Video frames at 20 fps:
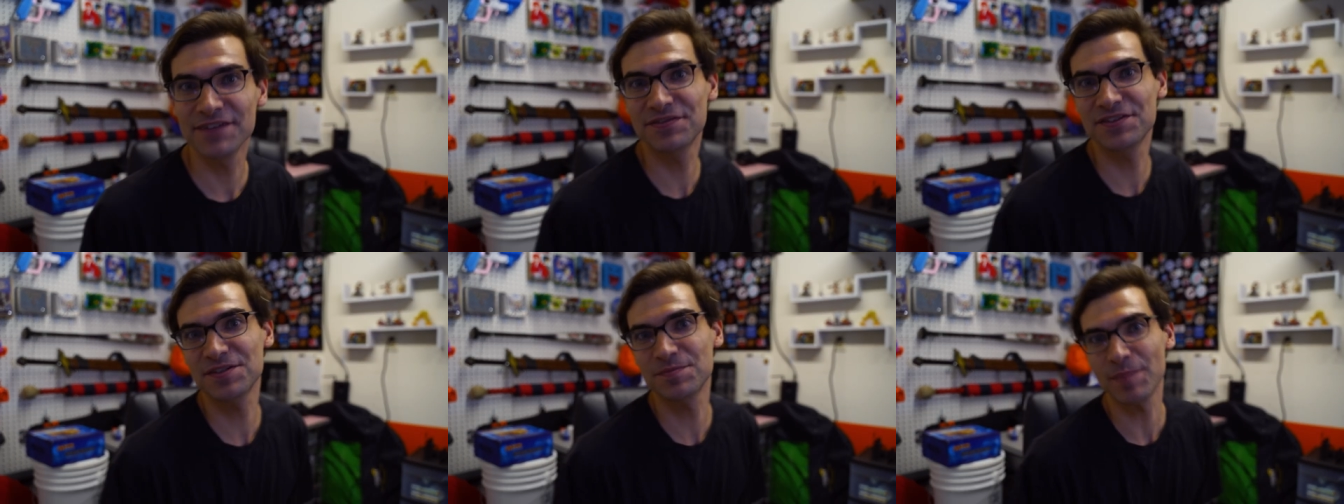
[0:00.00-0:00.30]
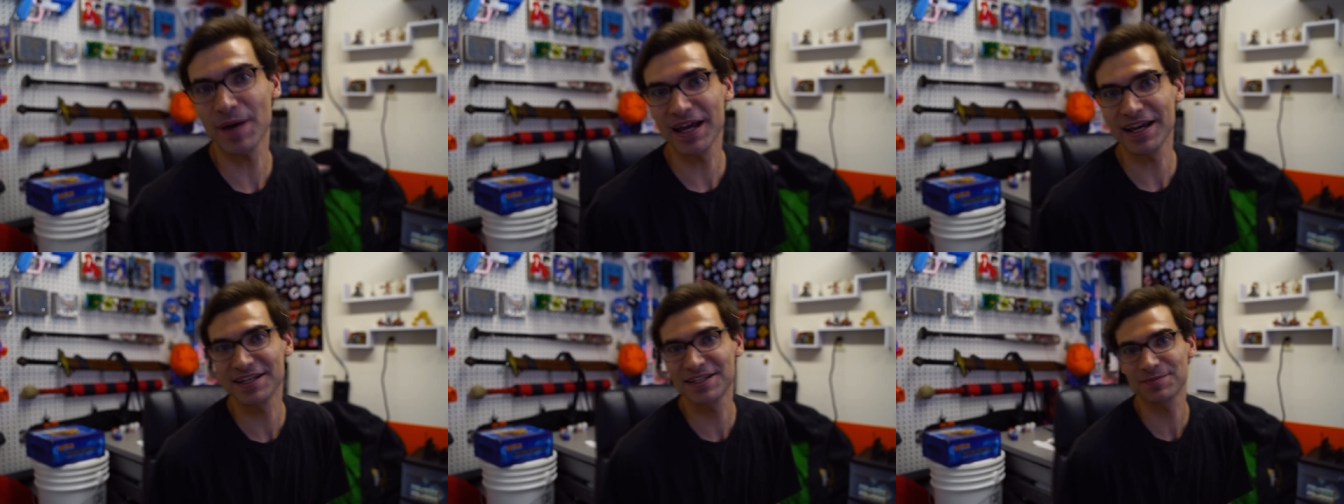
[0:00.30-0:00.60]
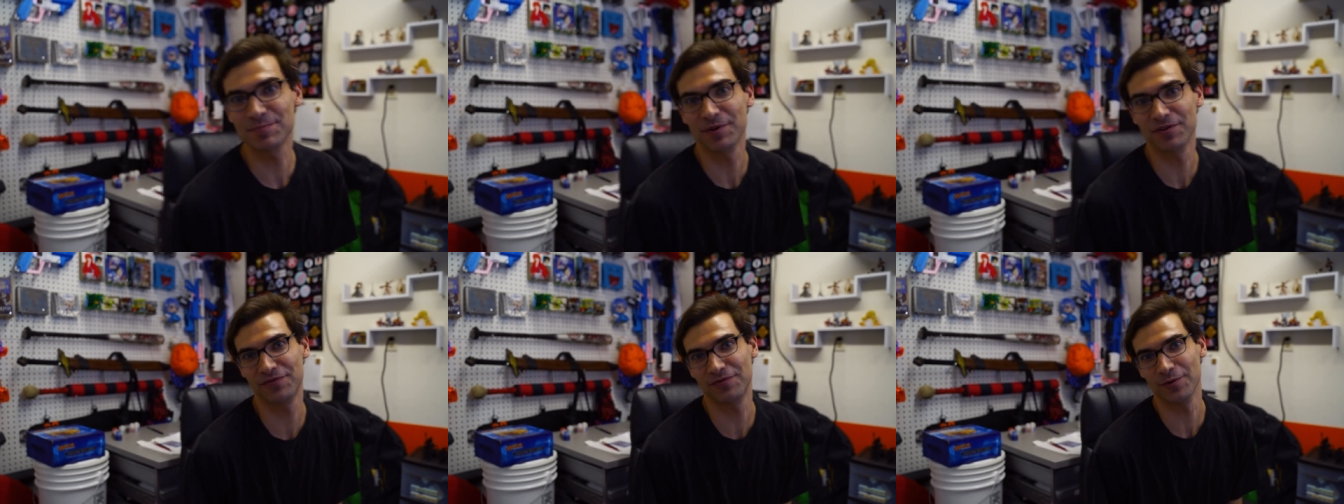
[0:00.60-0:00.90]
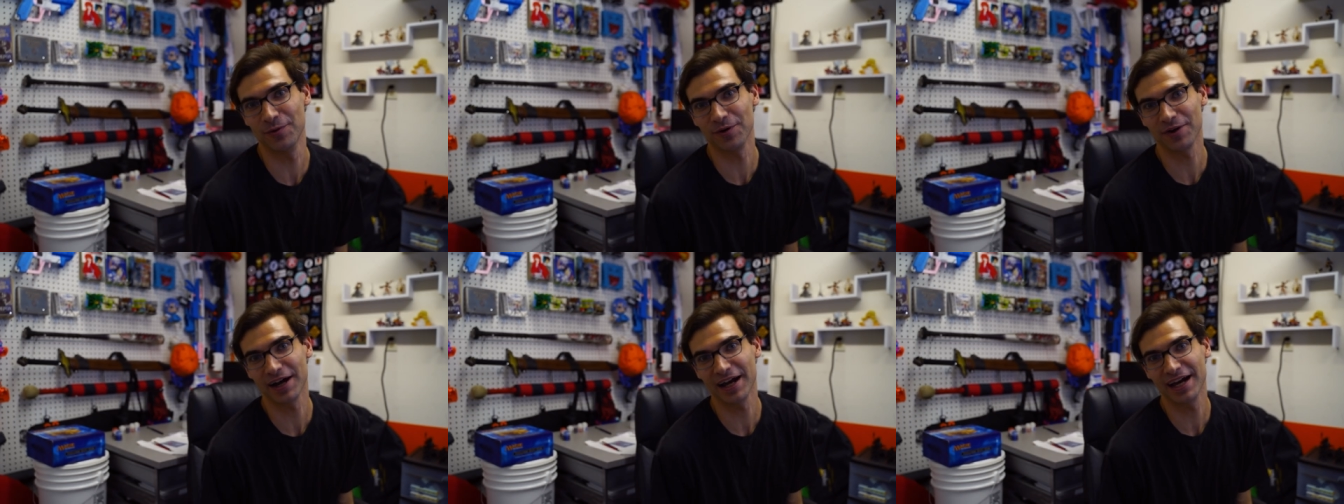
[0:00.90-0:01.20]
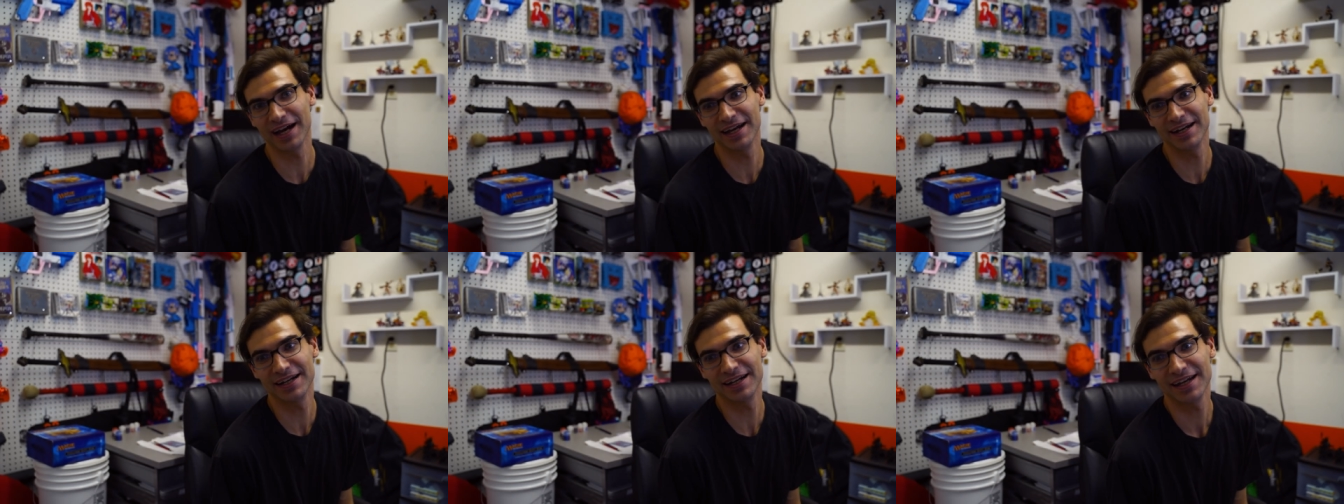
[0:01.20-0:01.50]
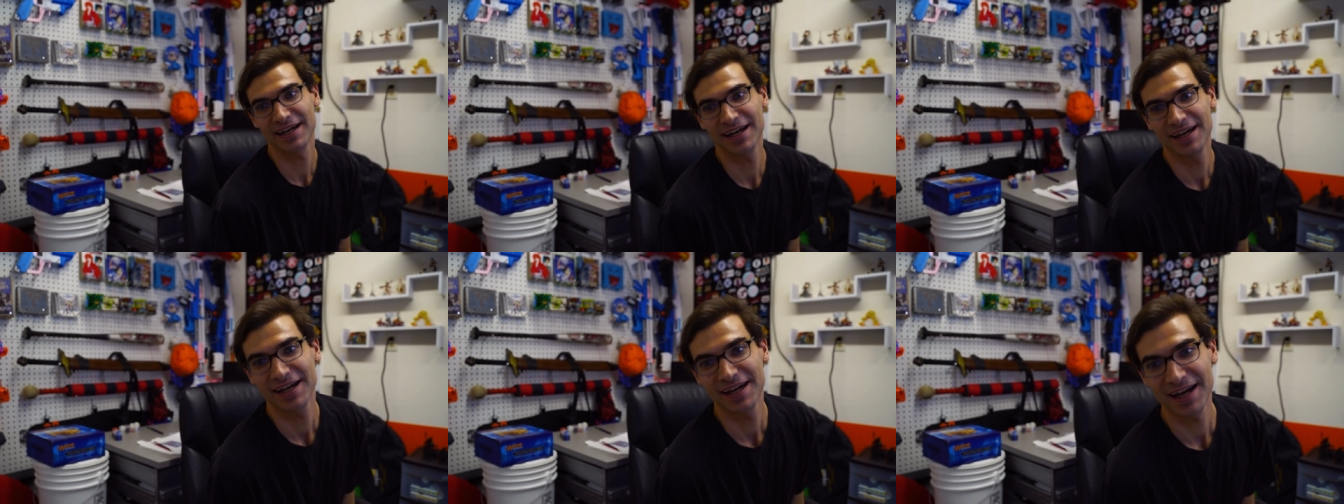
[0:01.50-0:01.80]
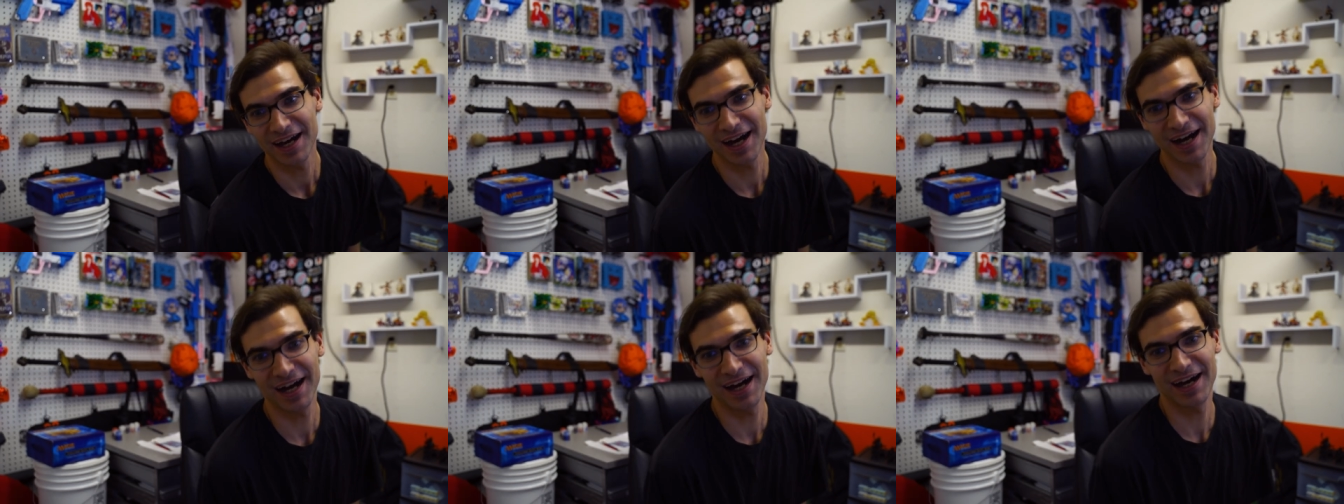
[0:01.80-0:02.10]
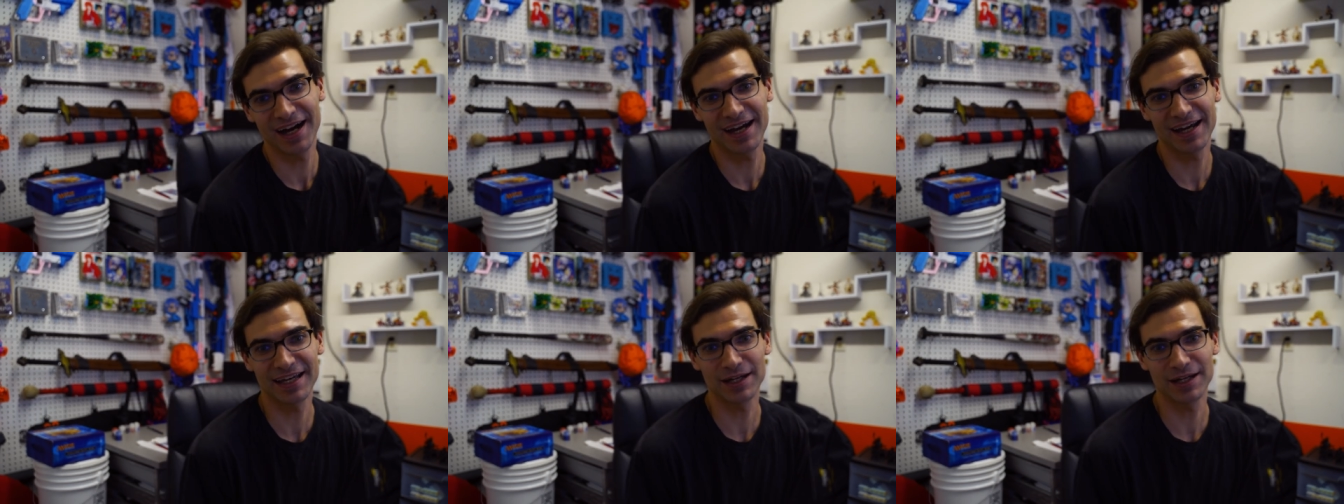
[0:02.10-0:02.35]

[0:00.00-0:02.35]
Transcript: of space beforehand. Uh,